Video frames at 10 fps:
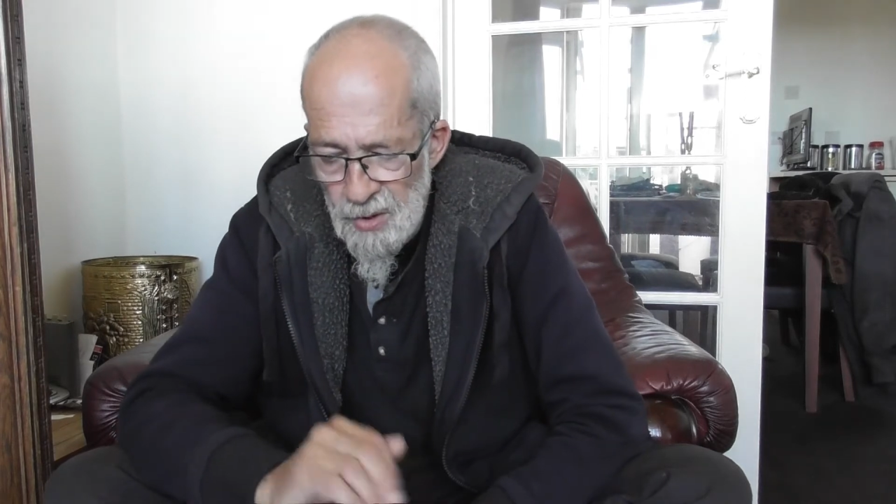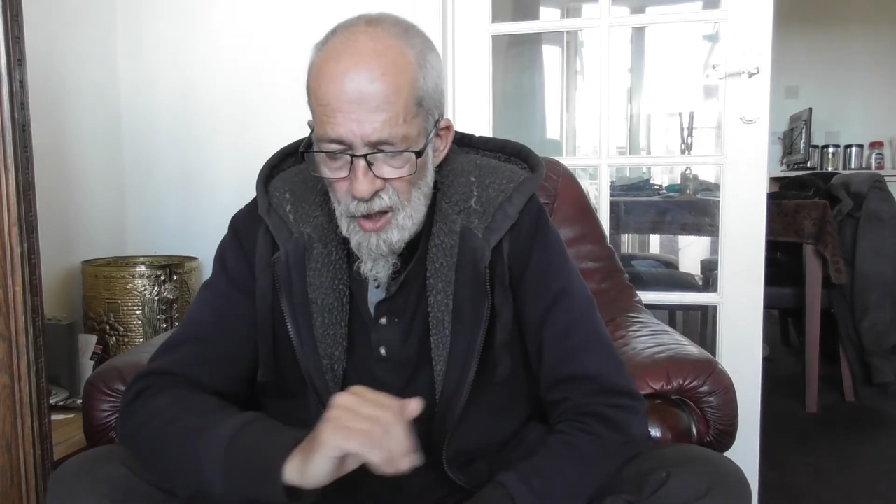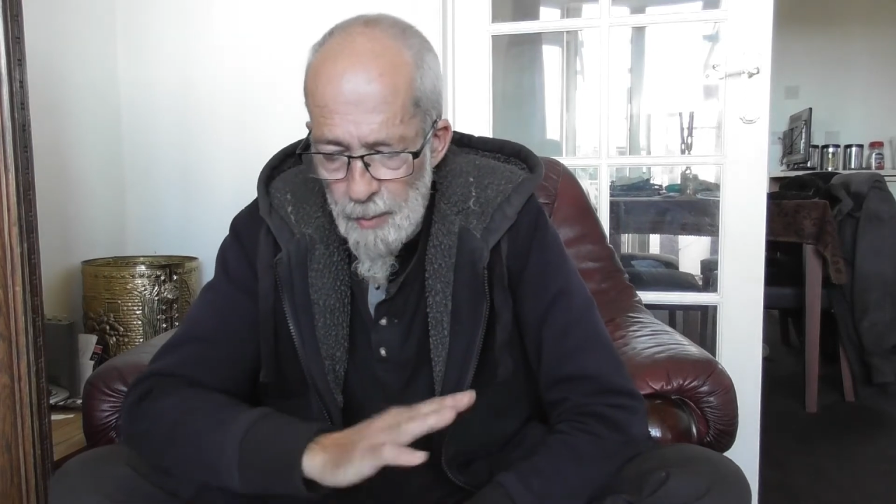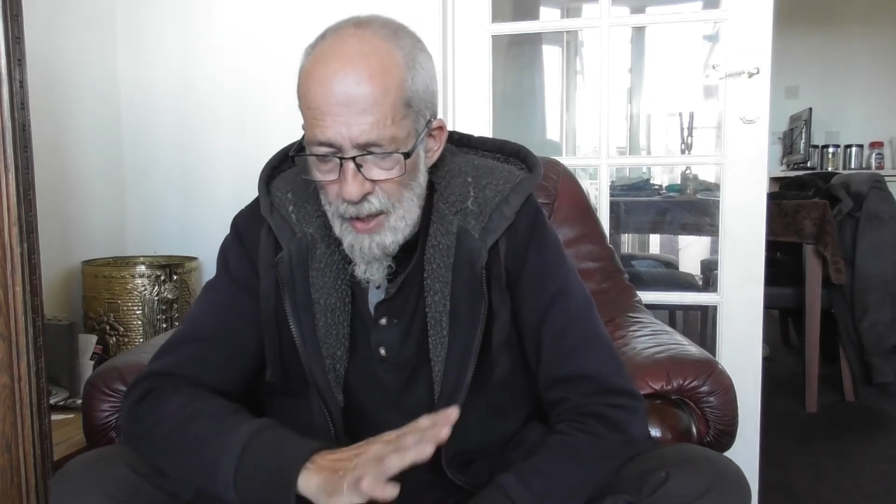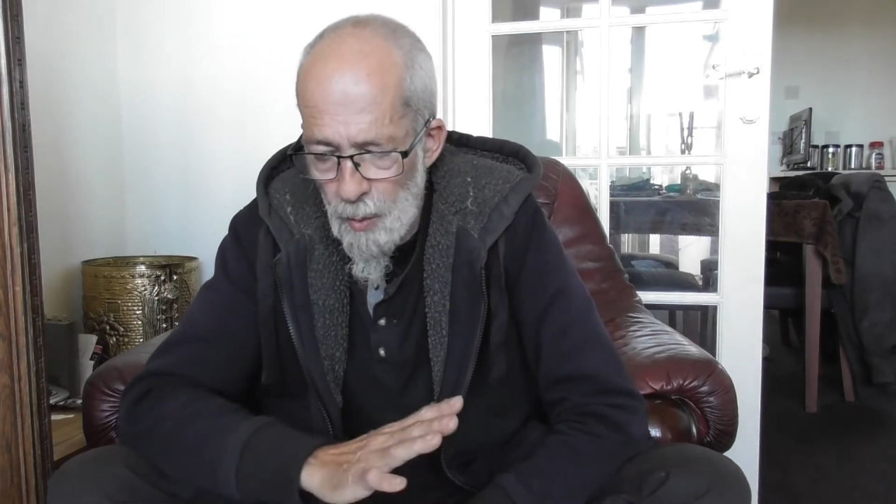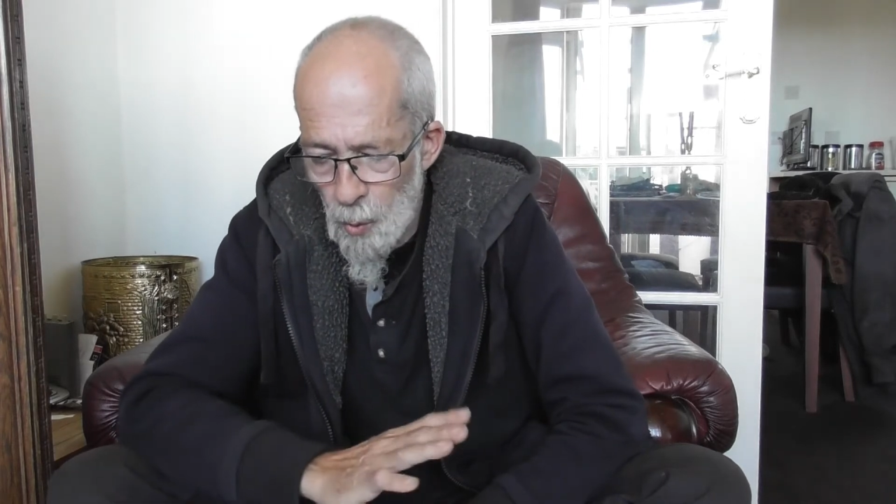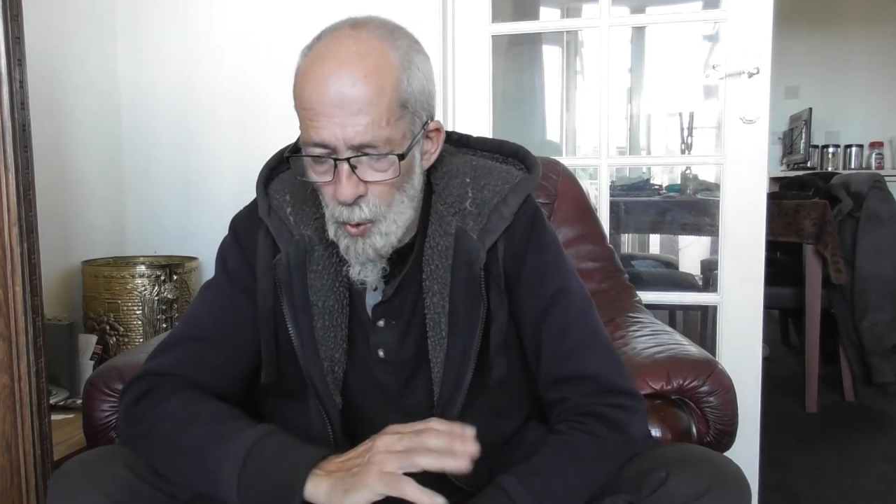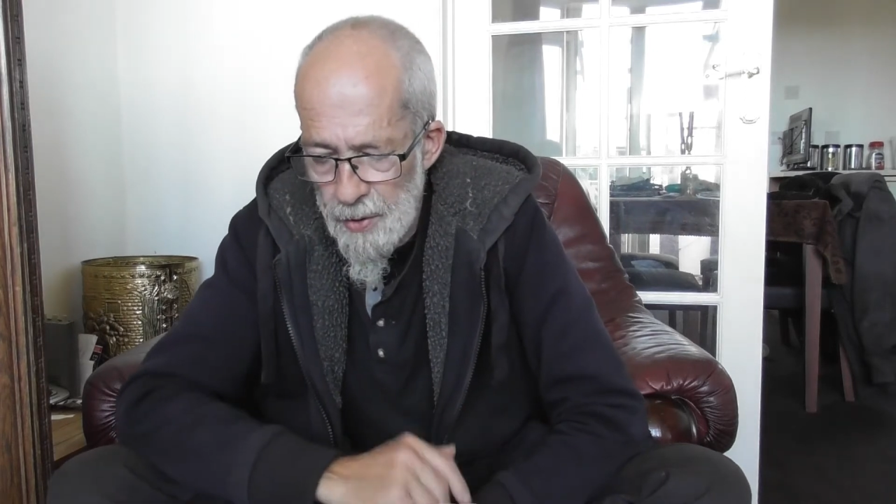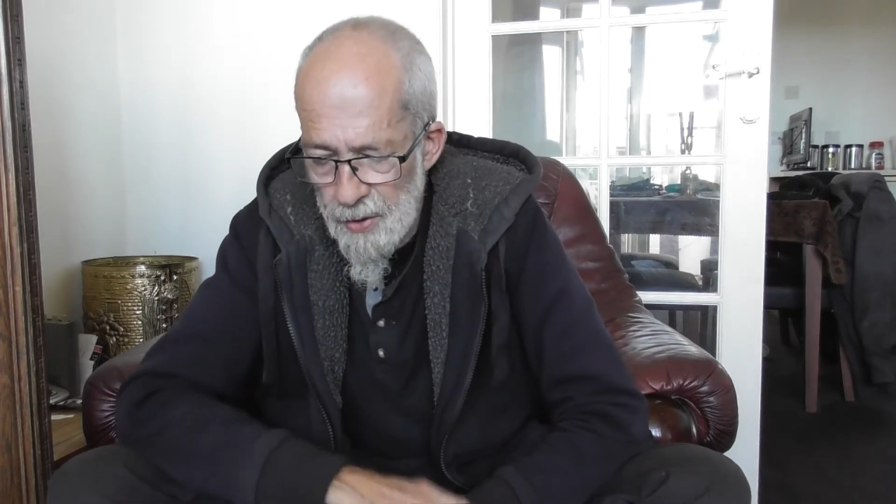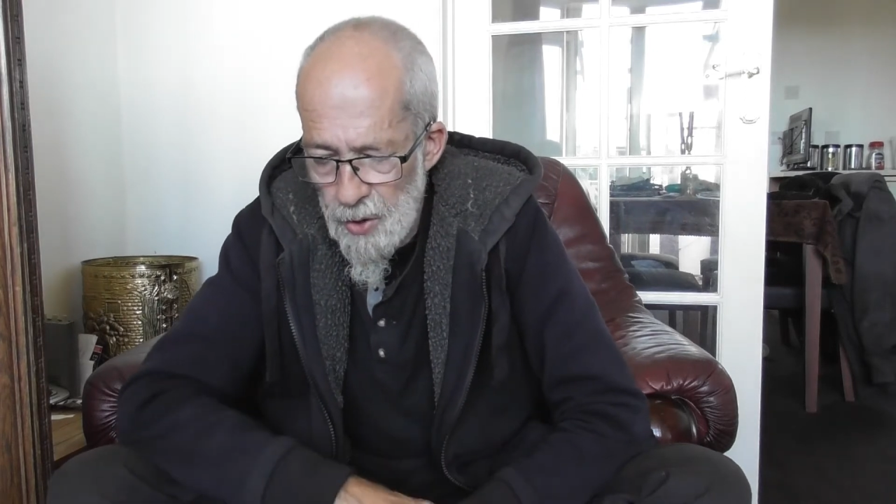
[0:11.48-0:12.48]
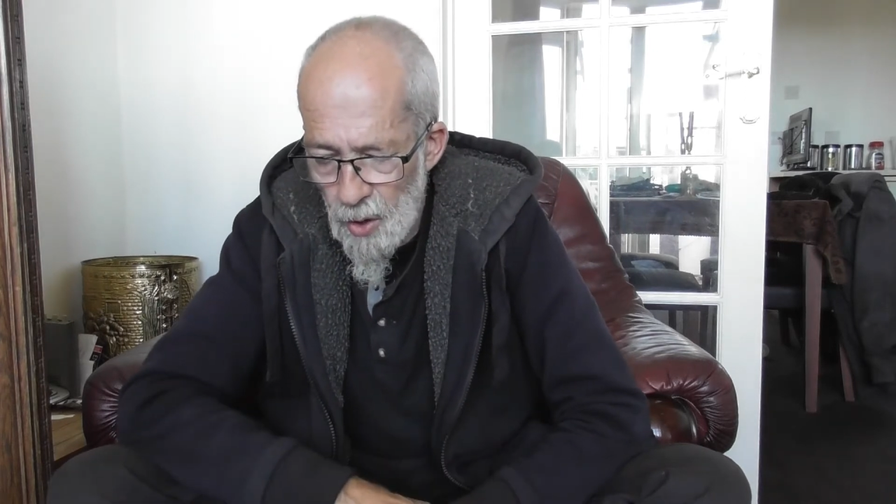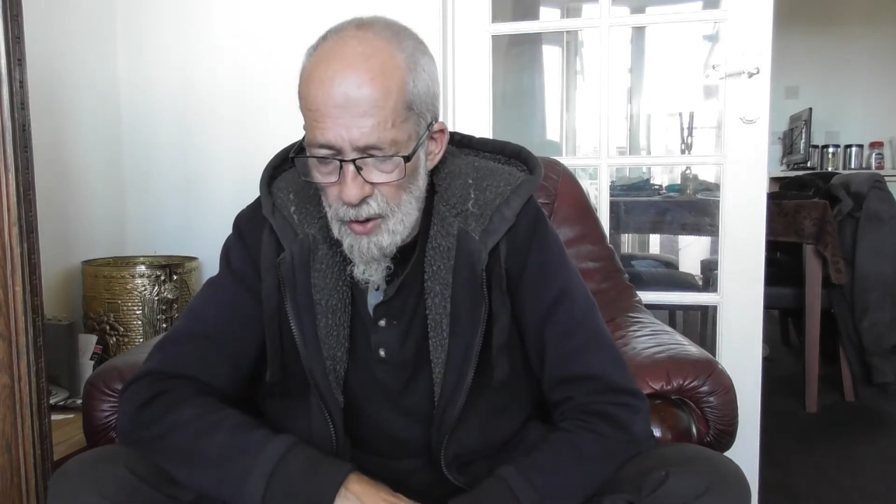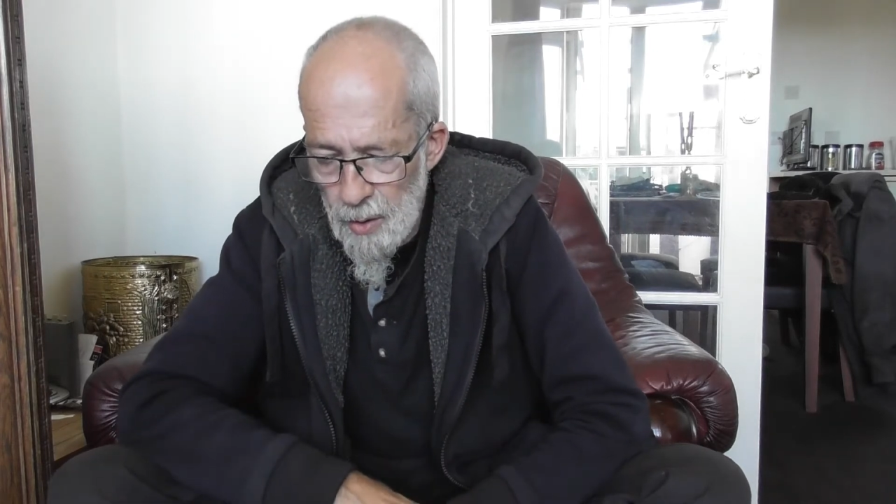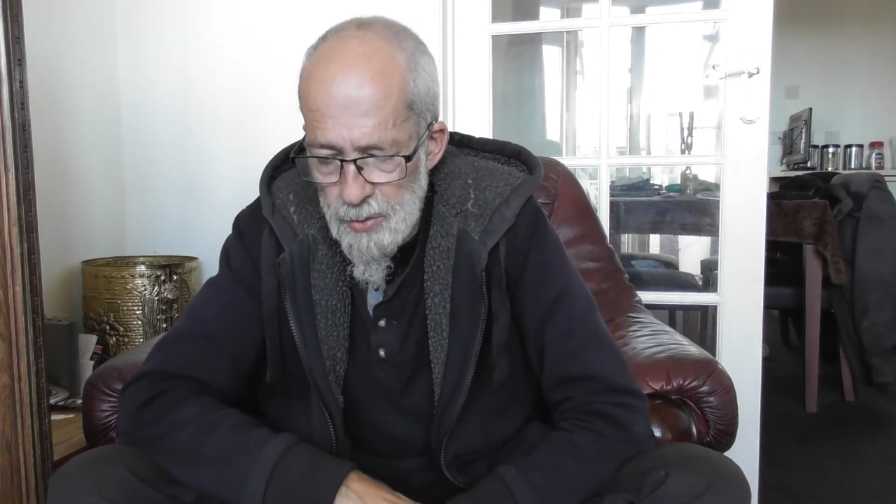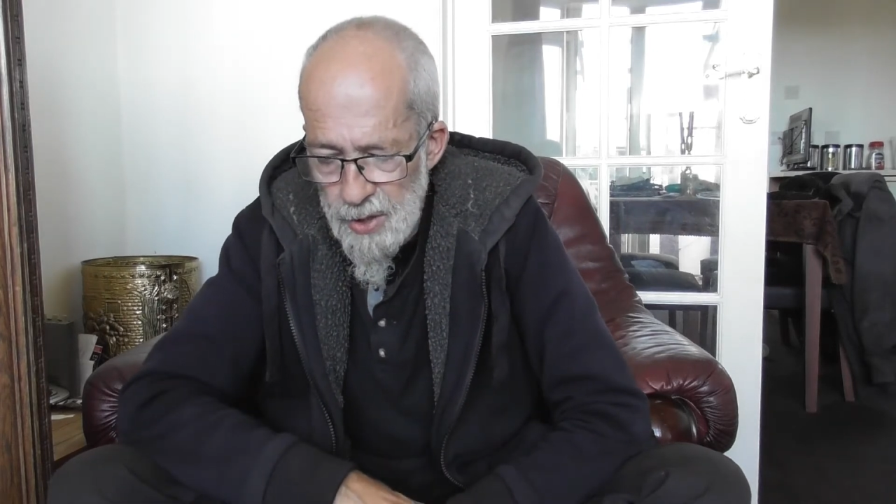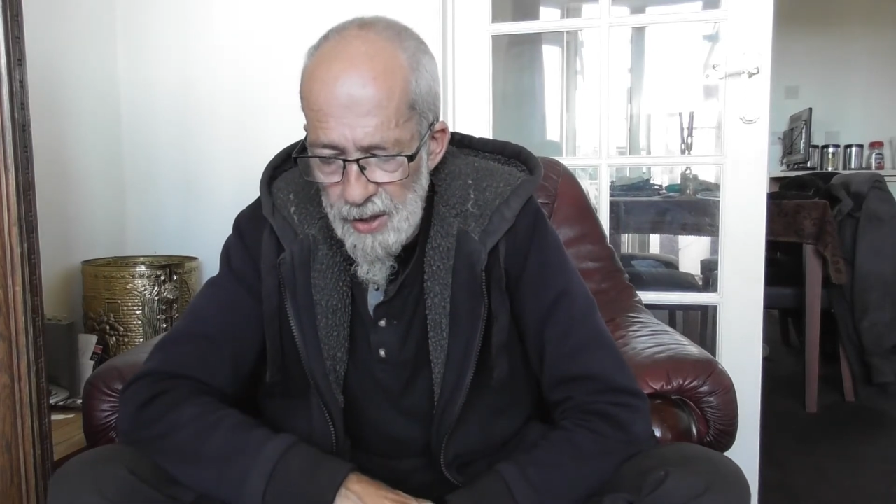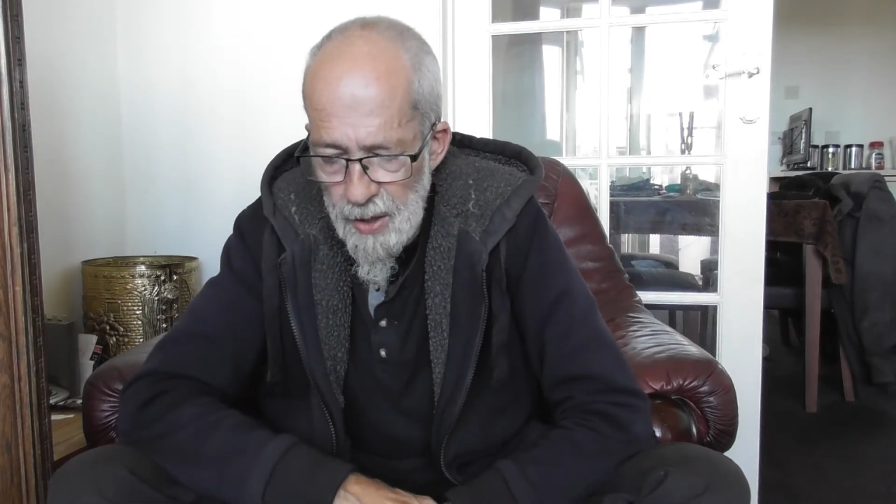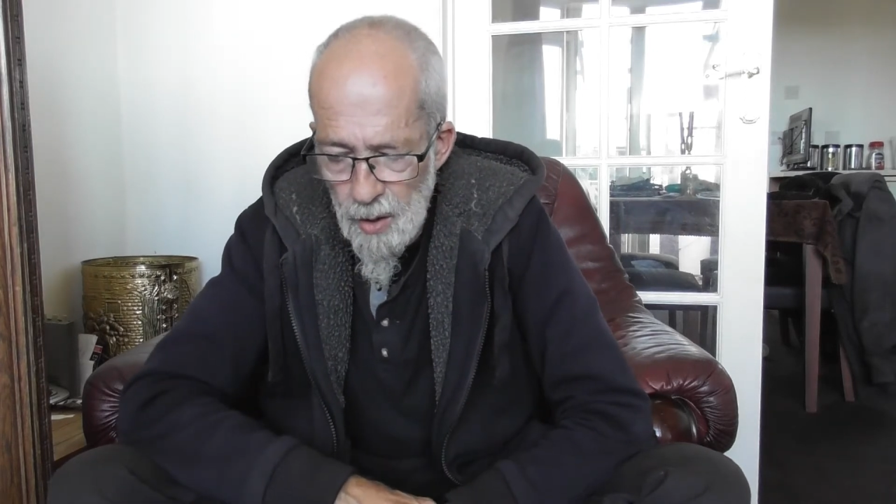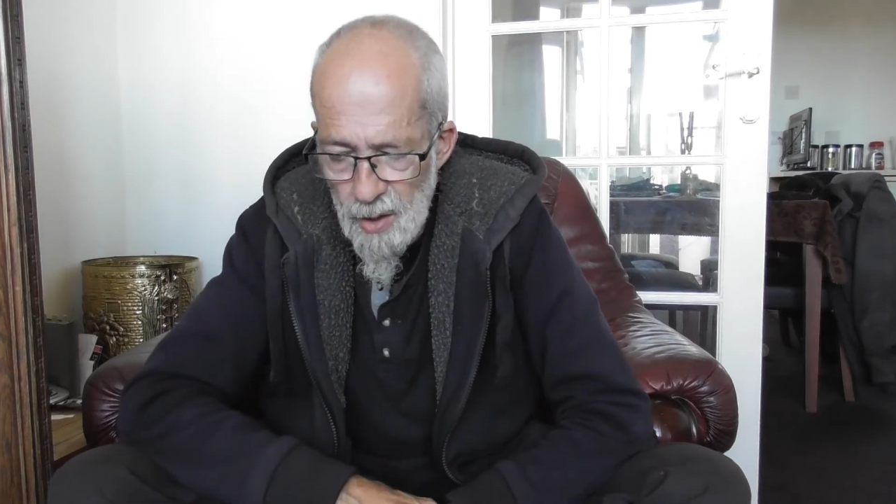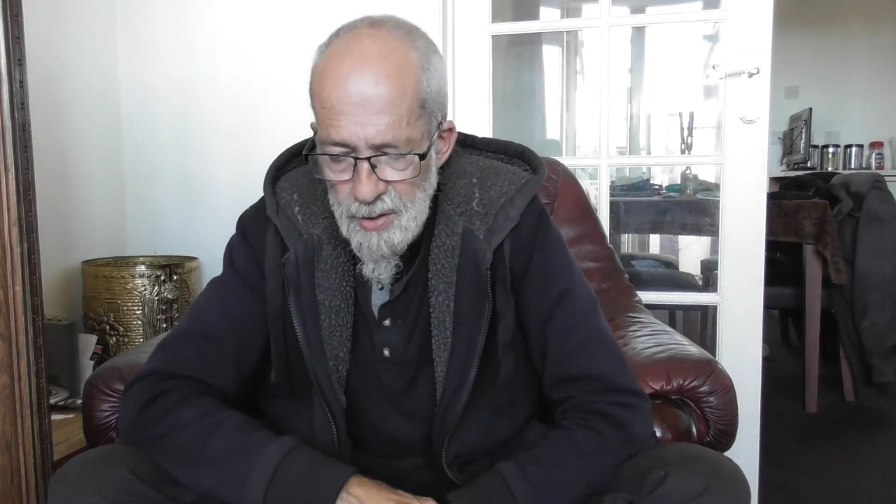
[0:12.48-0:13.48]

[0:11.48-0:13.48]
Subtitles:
I'm out walking the dog, and I was thinking, oh,